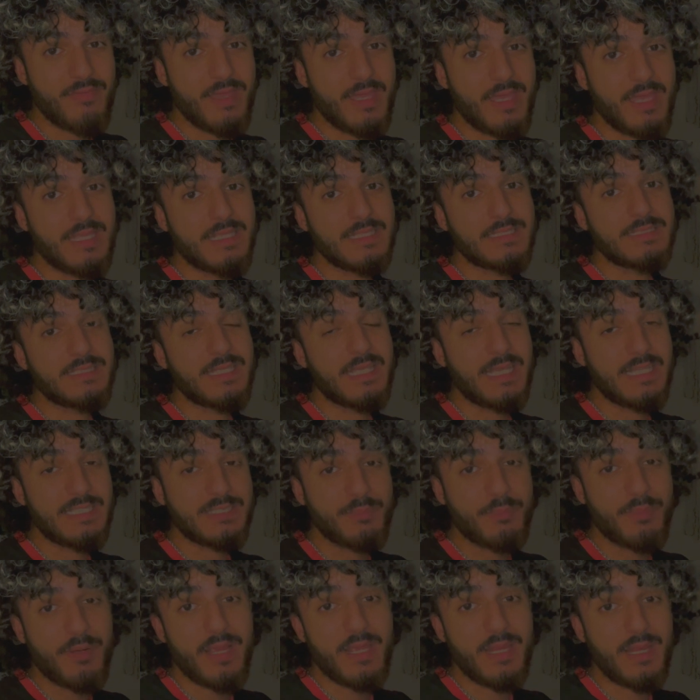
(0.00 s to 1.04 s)
is
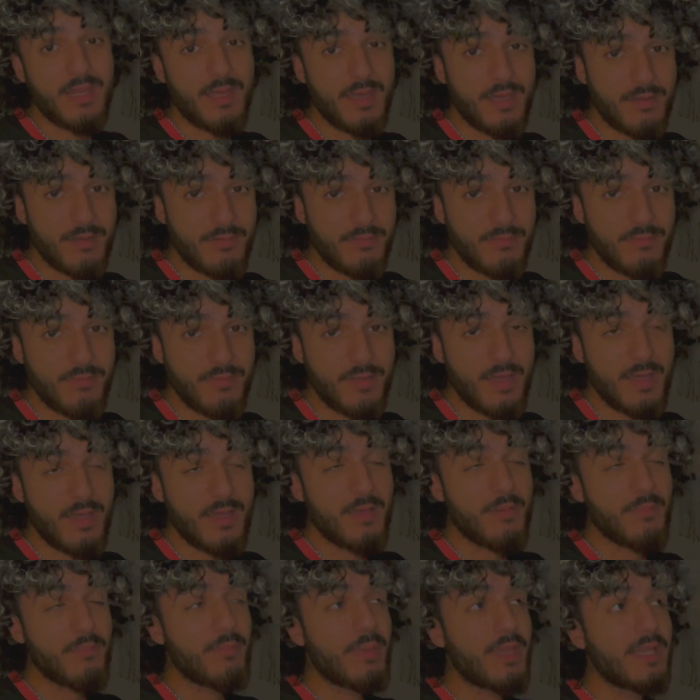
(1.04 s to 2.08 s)
Eat, Pray, Love,
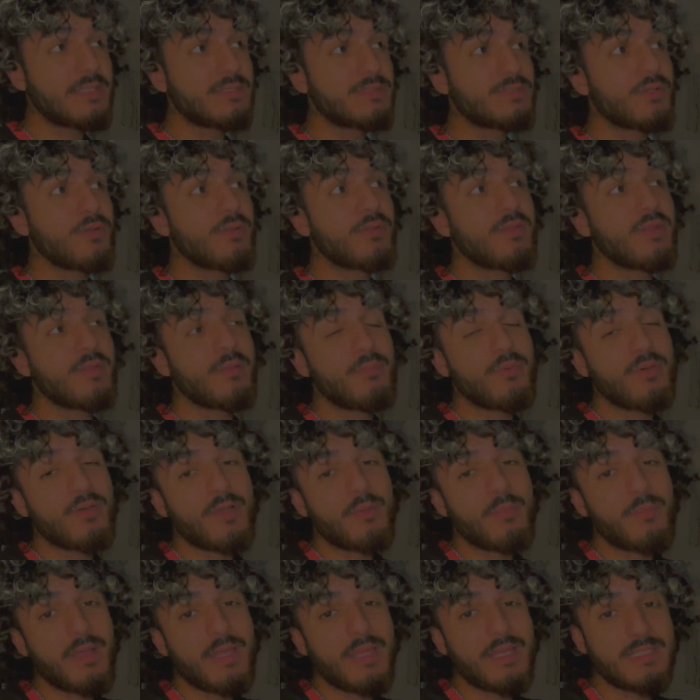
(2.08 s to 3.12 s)
based on the
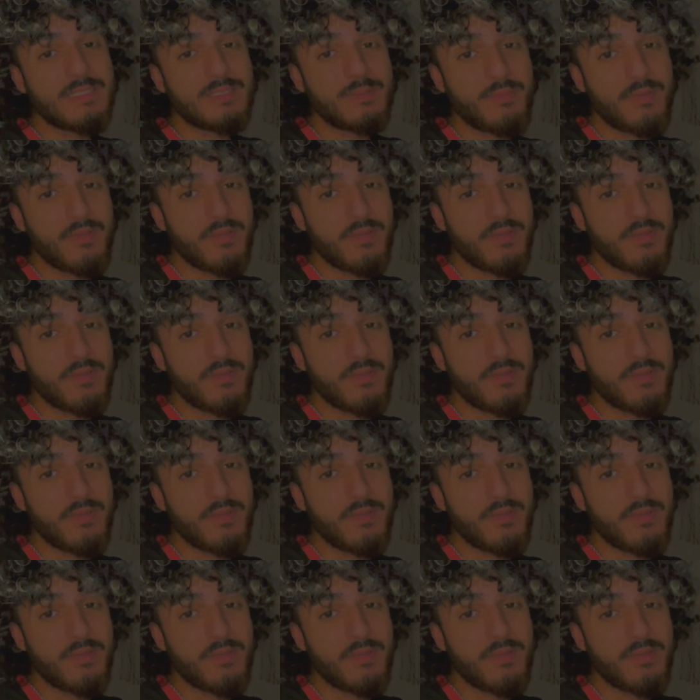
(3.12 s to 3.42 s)
book by Elizabeth